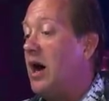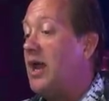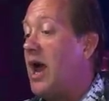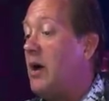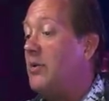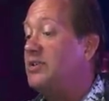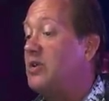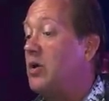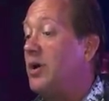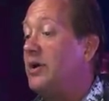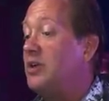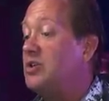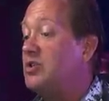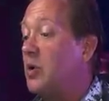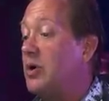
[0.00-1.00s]
on how he's
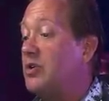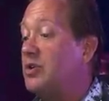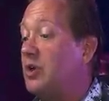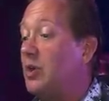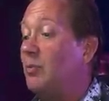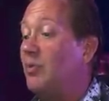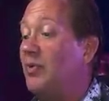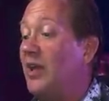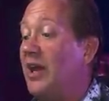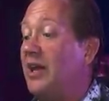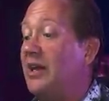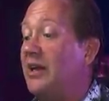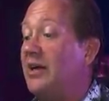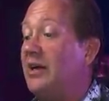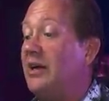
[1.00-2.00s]
going to short-term
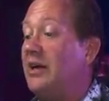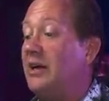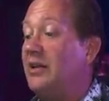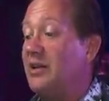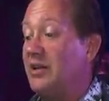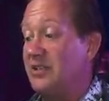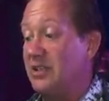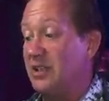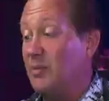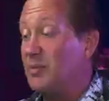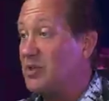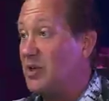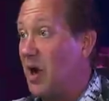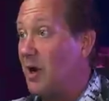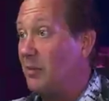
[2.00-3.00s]
think the
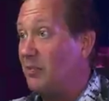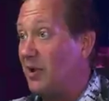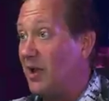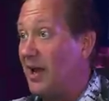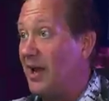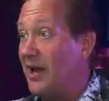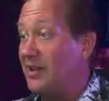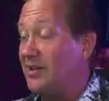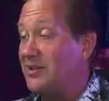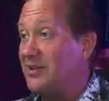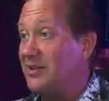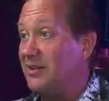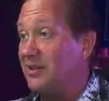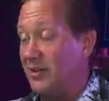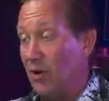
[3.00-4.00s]
slipshod plans.